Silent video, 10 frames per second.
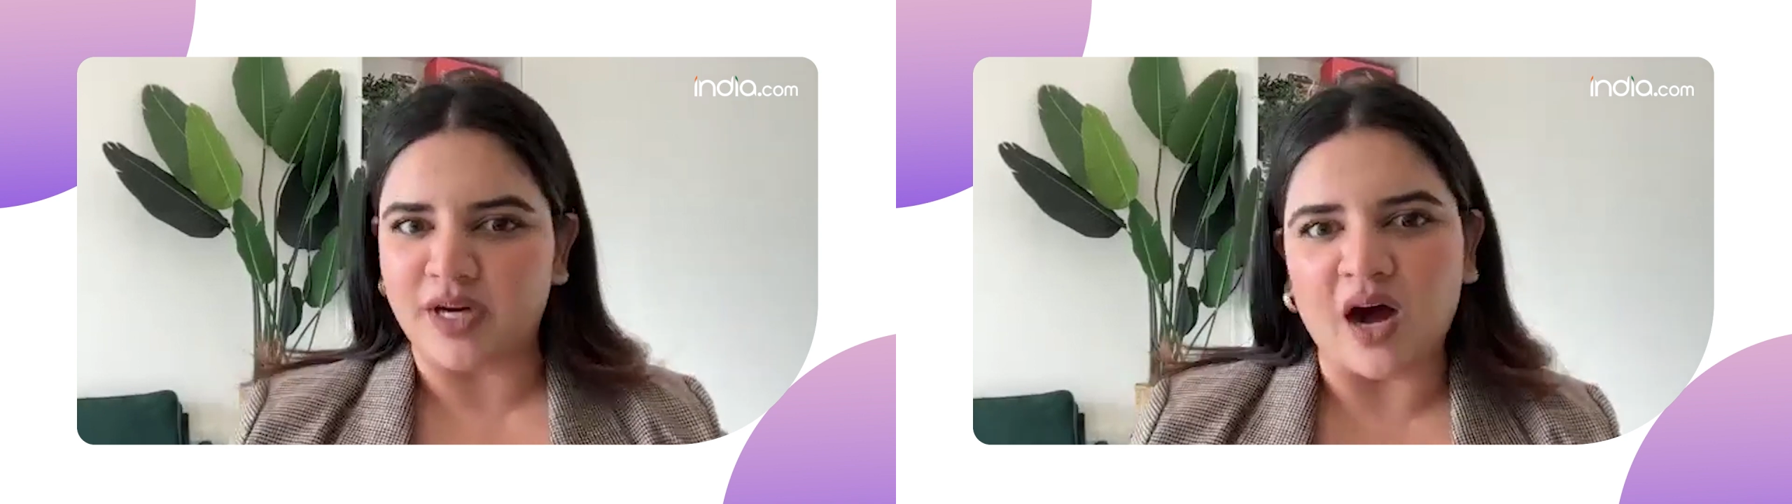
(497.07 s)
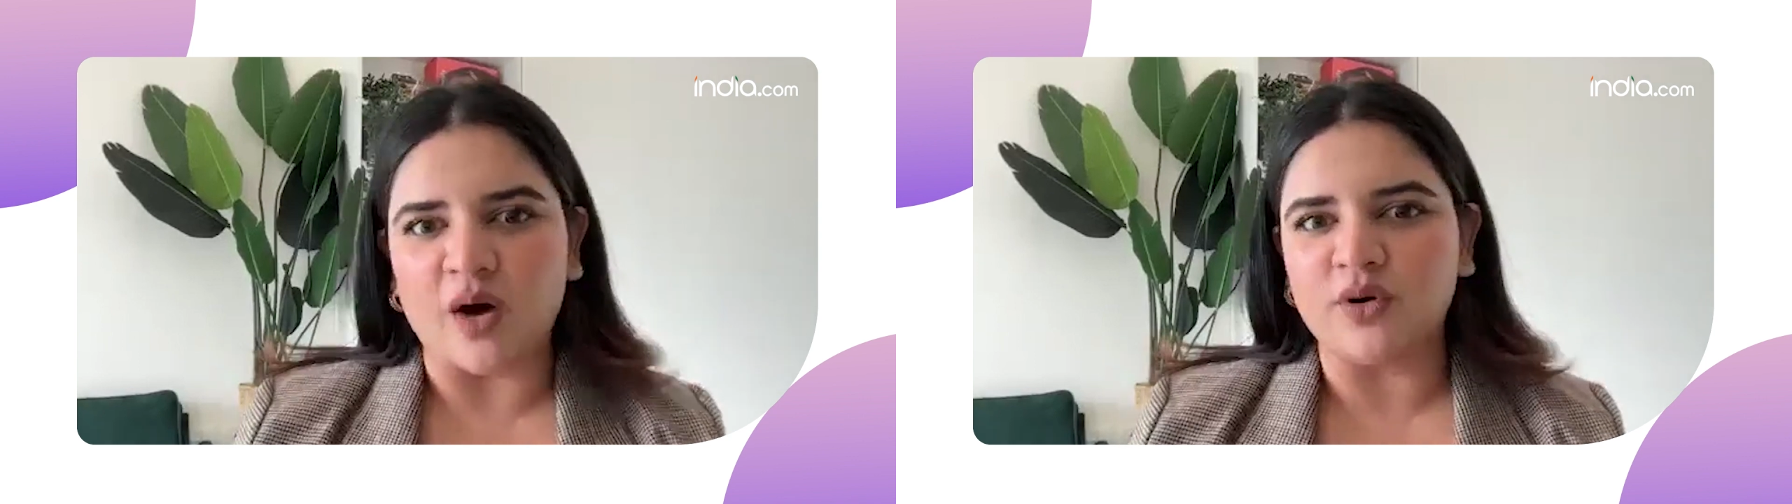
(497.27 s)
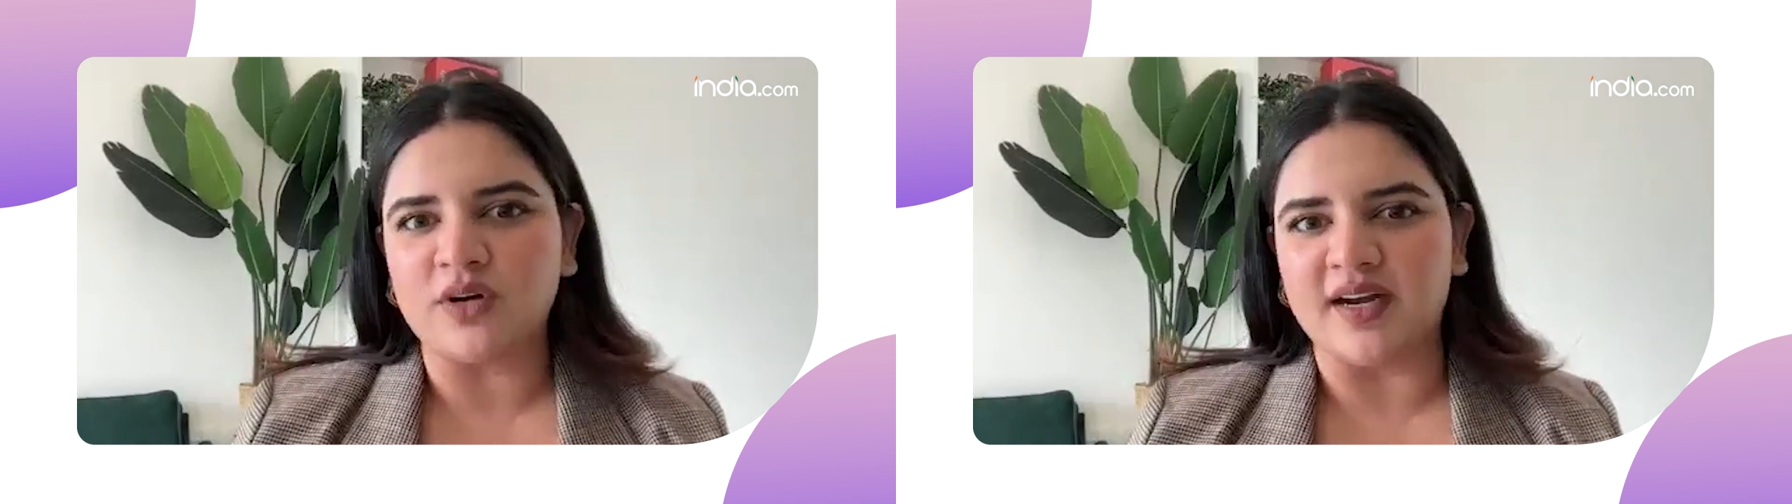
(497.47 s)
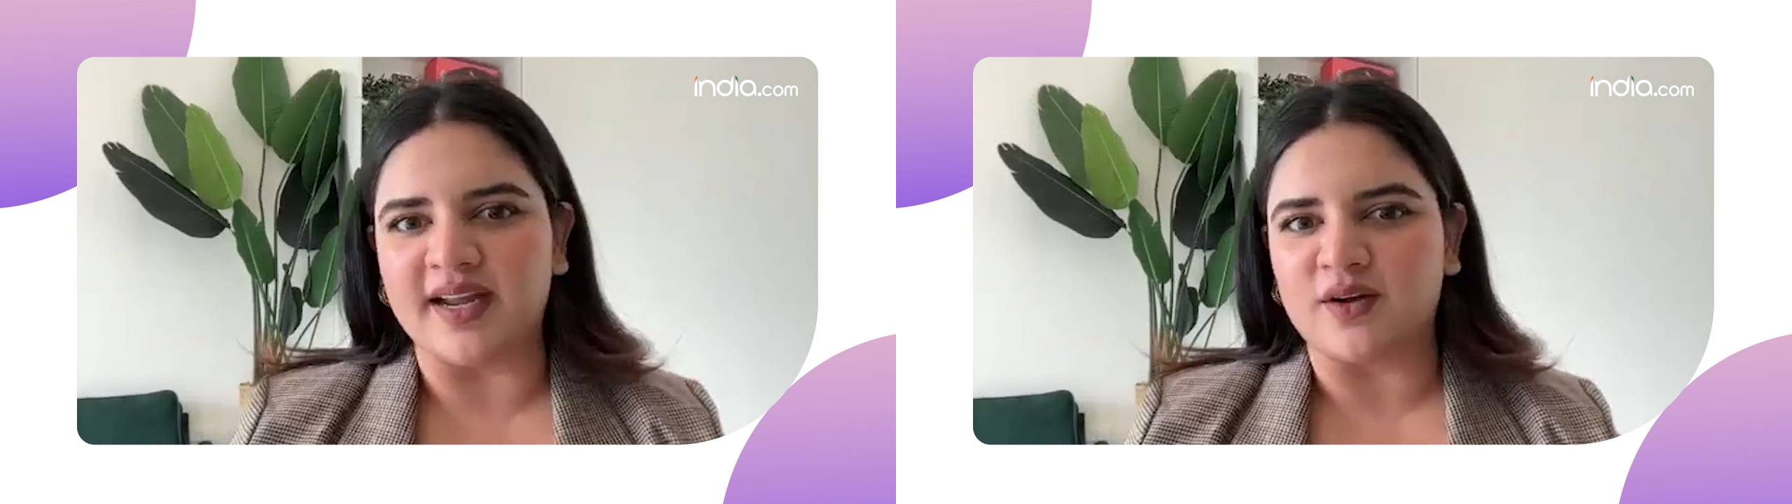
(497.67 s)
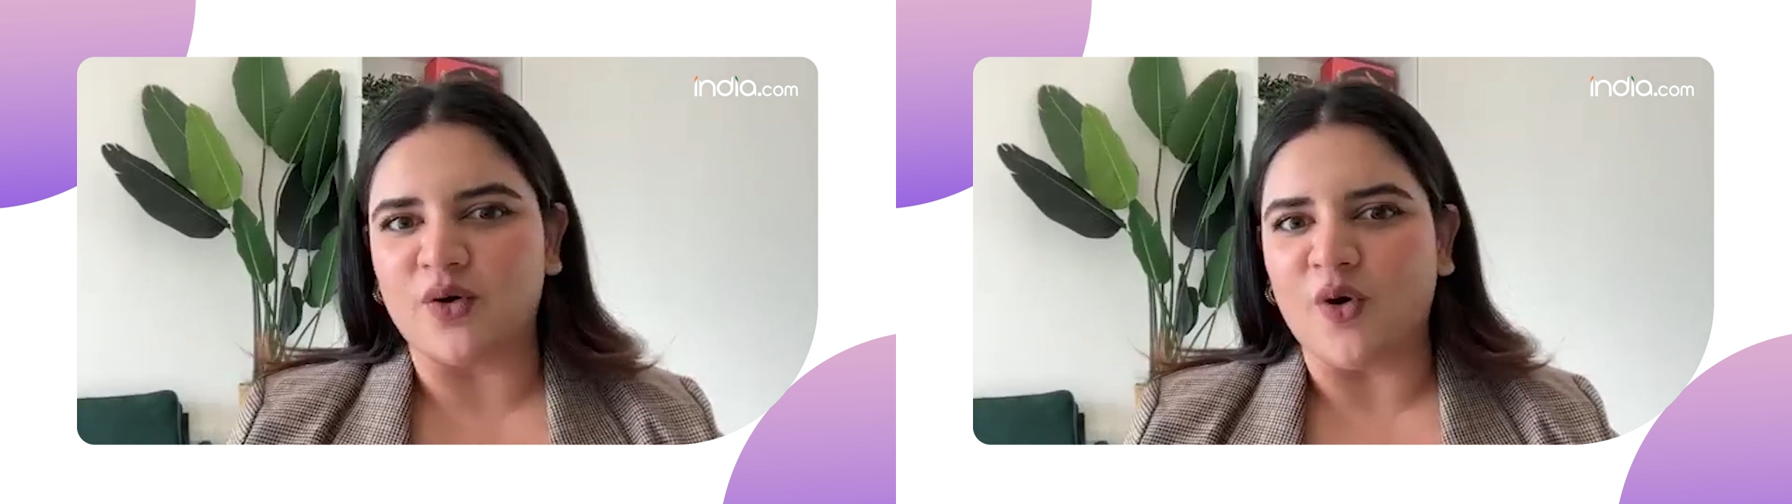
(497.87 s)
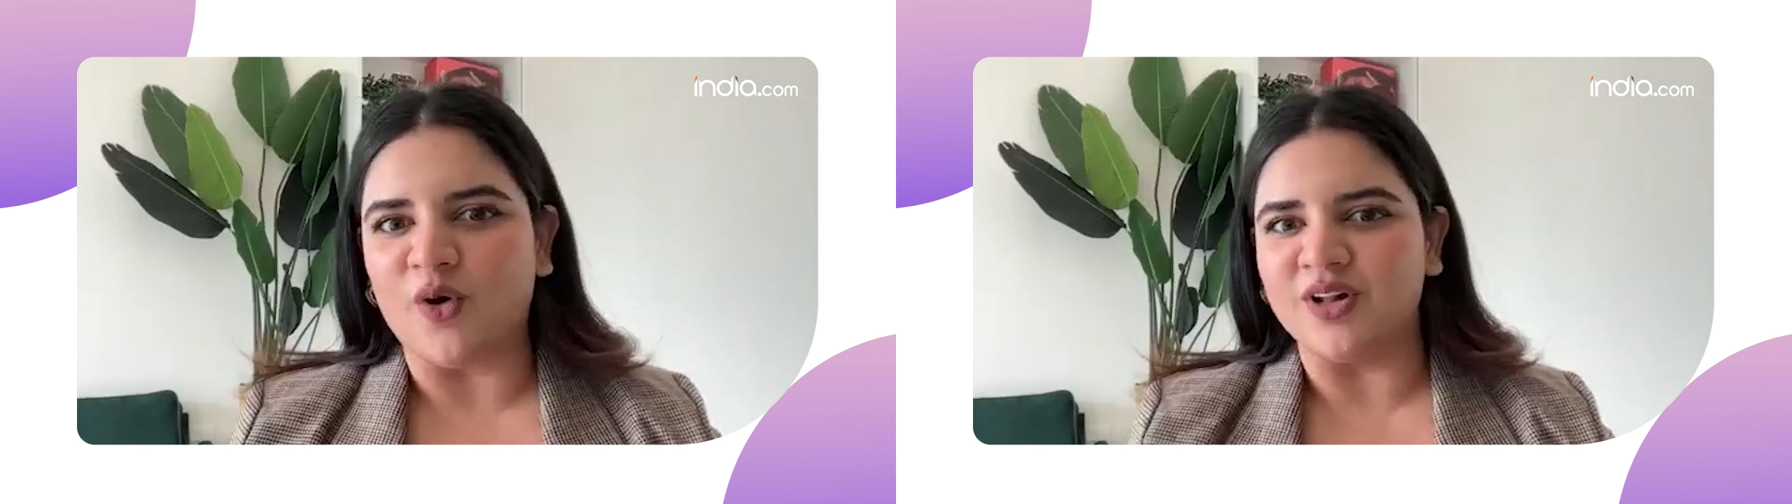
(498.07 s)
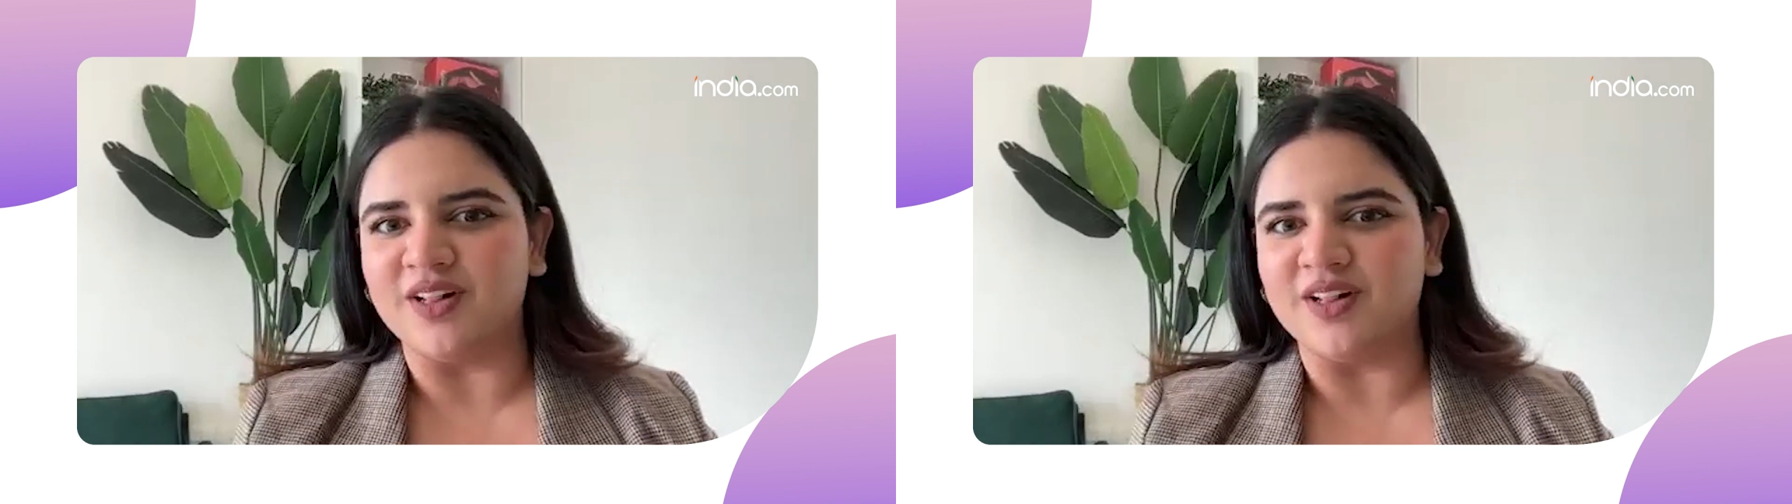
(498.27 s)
we never put out,